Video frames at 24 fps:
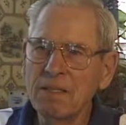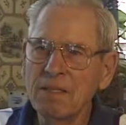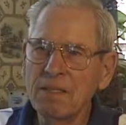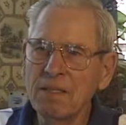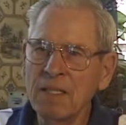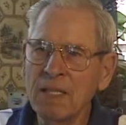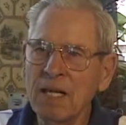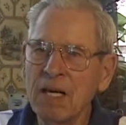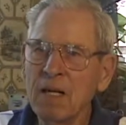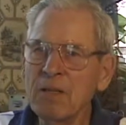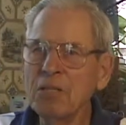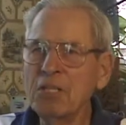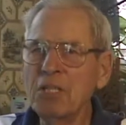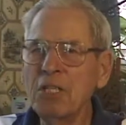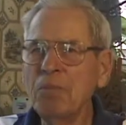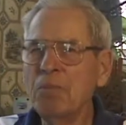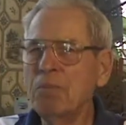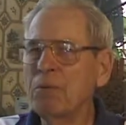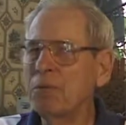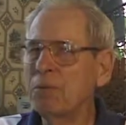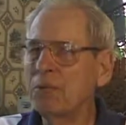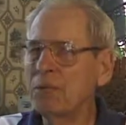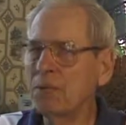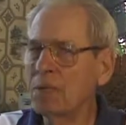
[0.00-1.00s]
how she
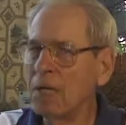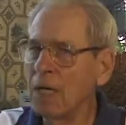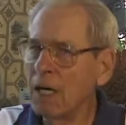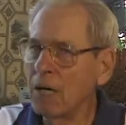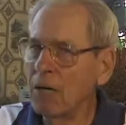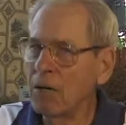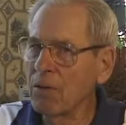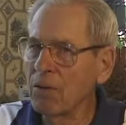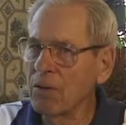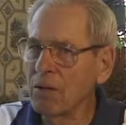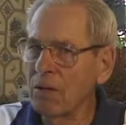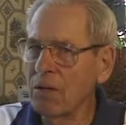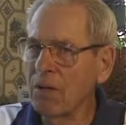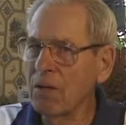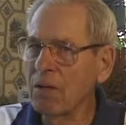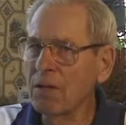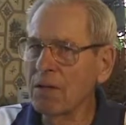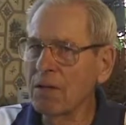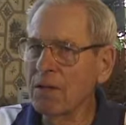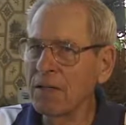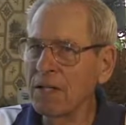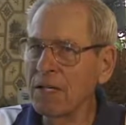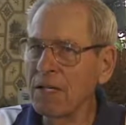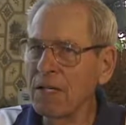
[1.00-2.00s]
put out
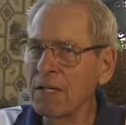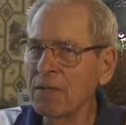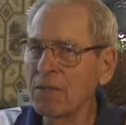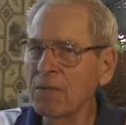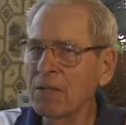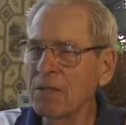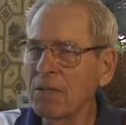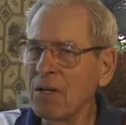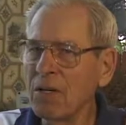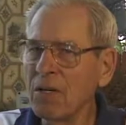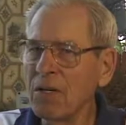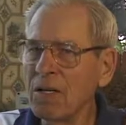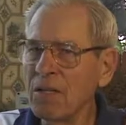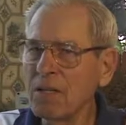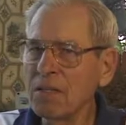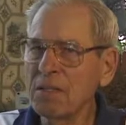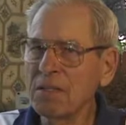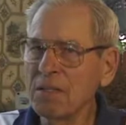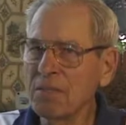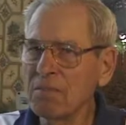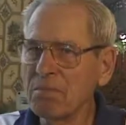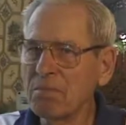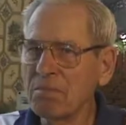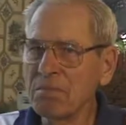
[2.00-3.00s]
all of that with all of
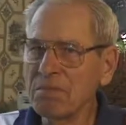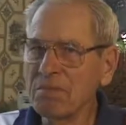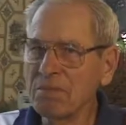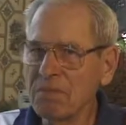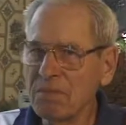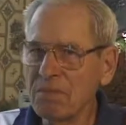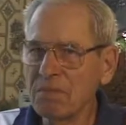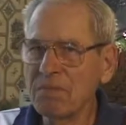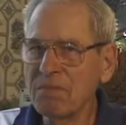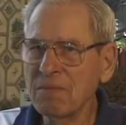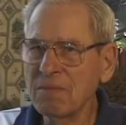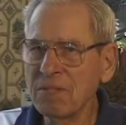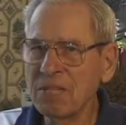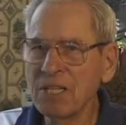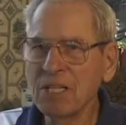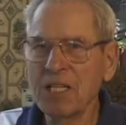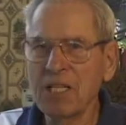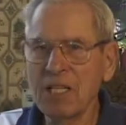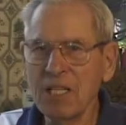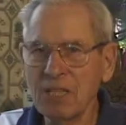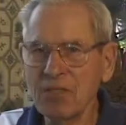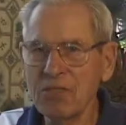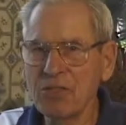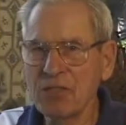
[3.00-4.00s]
the
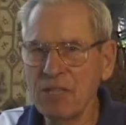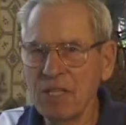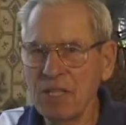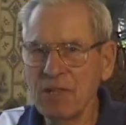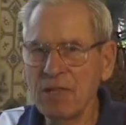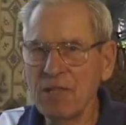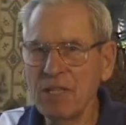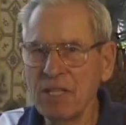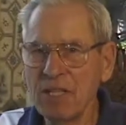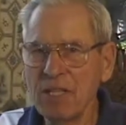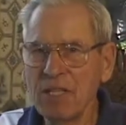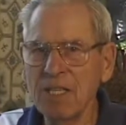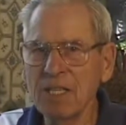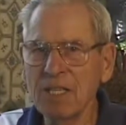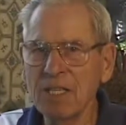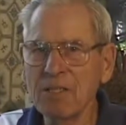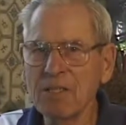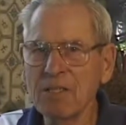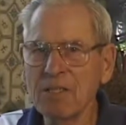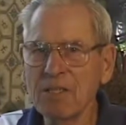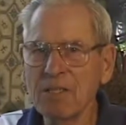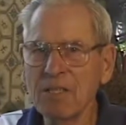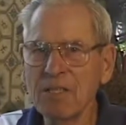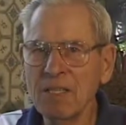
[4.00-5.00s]
kids and everything
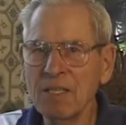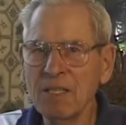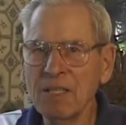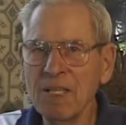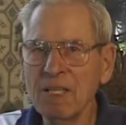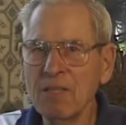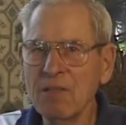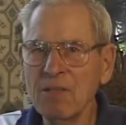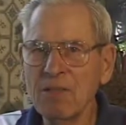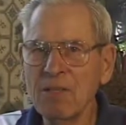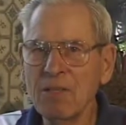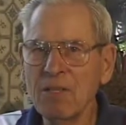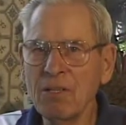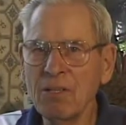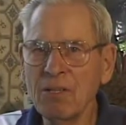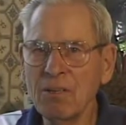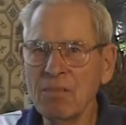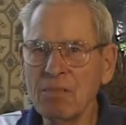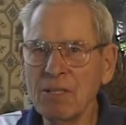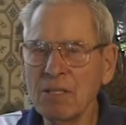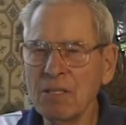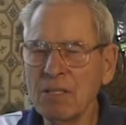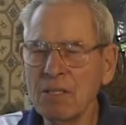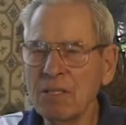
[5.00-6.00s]
else, I don't know,
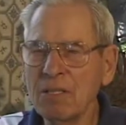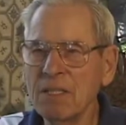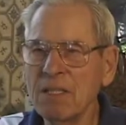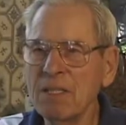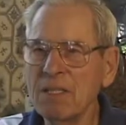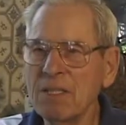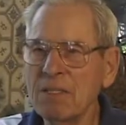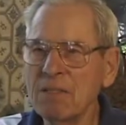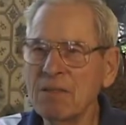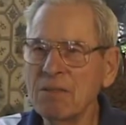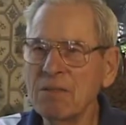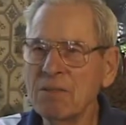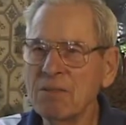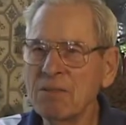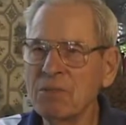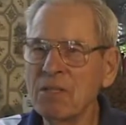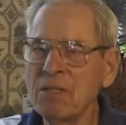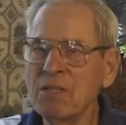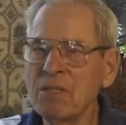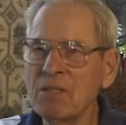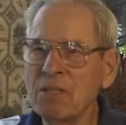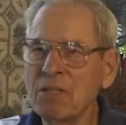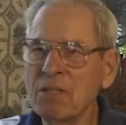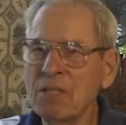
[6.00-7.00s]
but
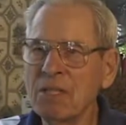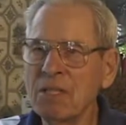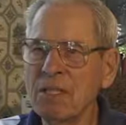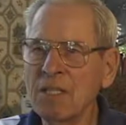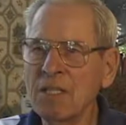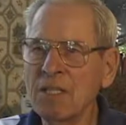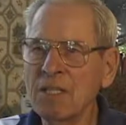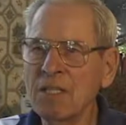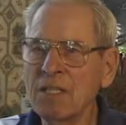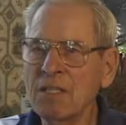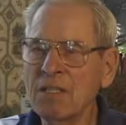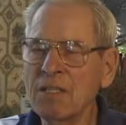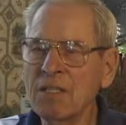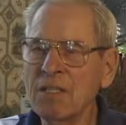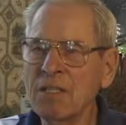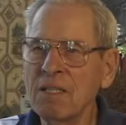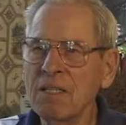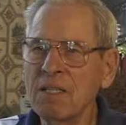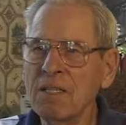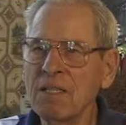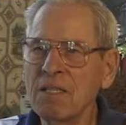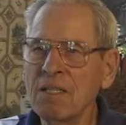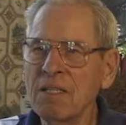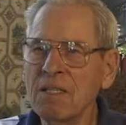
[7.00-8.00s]
she certainly did.
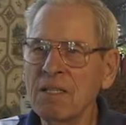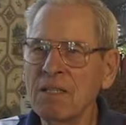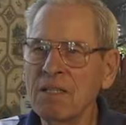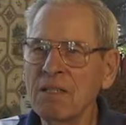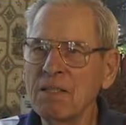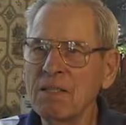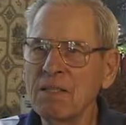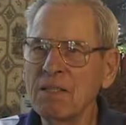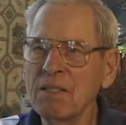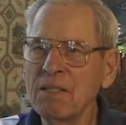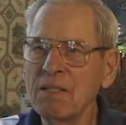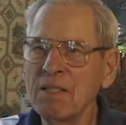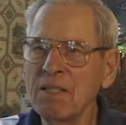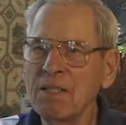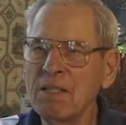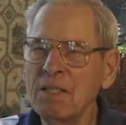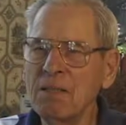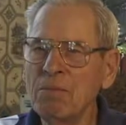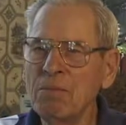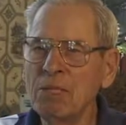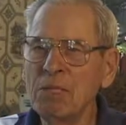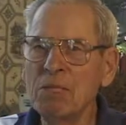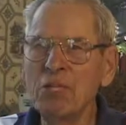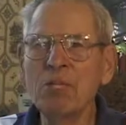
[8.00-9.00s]

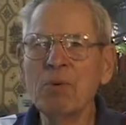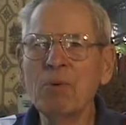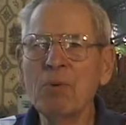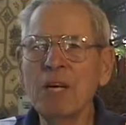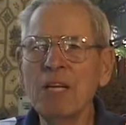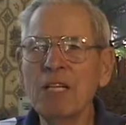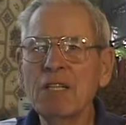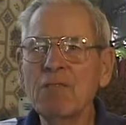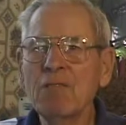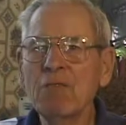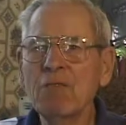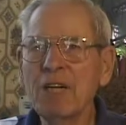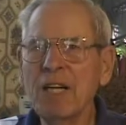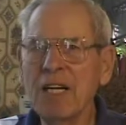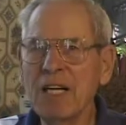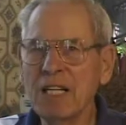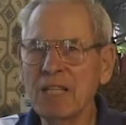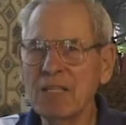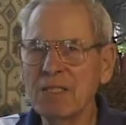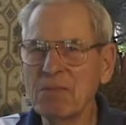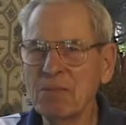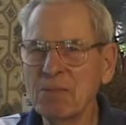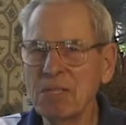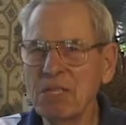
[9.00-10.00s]
But she writes
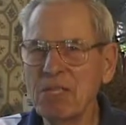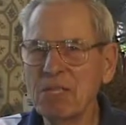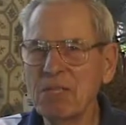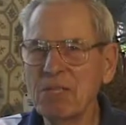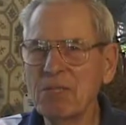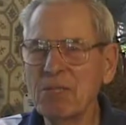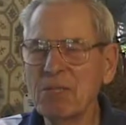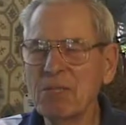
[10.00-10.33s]
fast, because